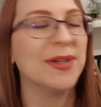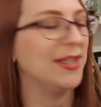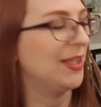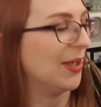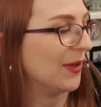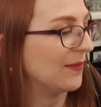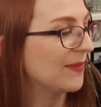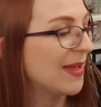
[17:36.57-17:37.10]
but
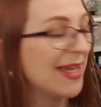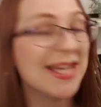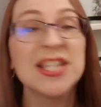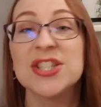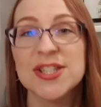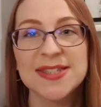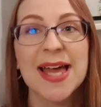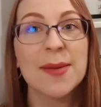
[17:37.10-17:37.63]
you know,
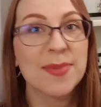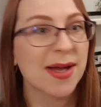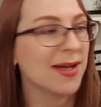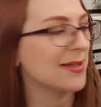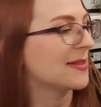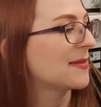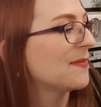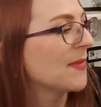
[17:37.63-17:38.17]
it's just that
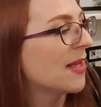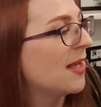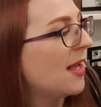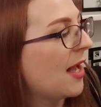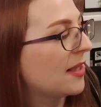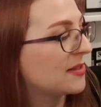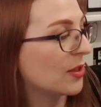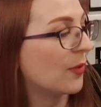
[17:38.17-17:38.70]
bad.
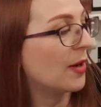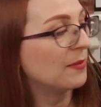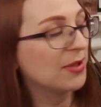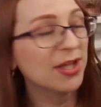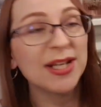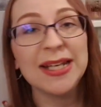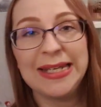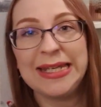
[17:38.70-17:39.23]
So I'm
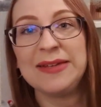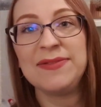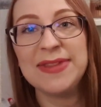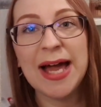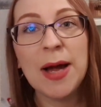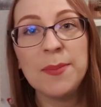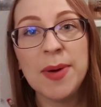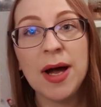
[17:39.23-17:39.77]
going to leave
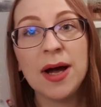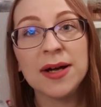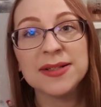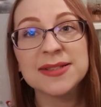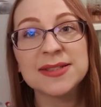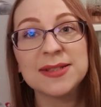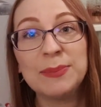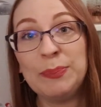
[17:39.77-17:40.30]
that
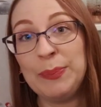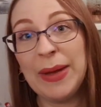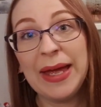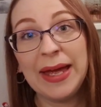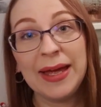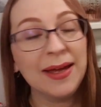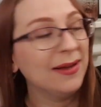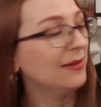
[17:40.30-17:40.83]
part
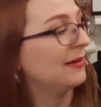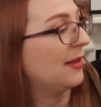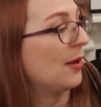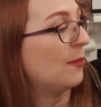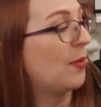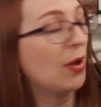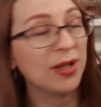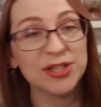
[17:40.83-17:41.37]
bare.
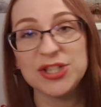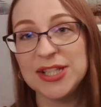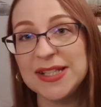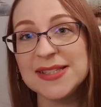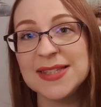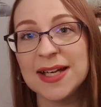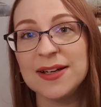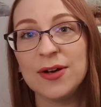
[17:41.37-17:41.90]

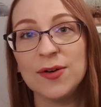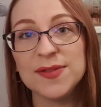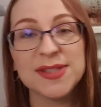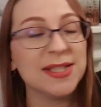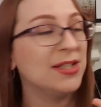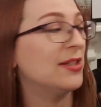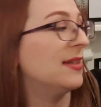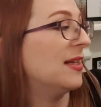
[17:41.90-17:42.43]
Apologies, that
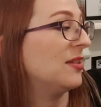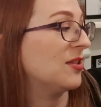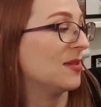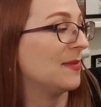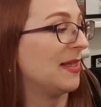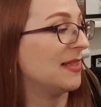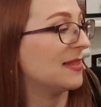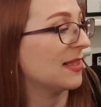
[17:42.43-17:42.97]
obviously that
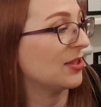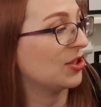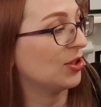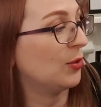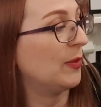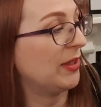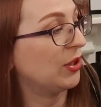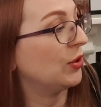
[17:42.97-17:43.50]
just means that
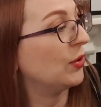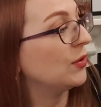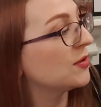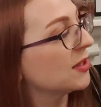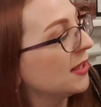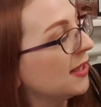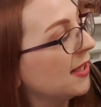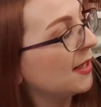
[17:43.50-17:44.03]
she'll be nude,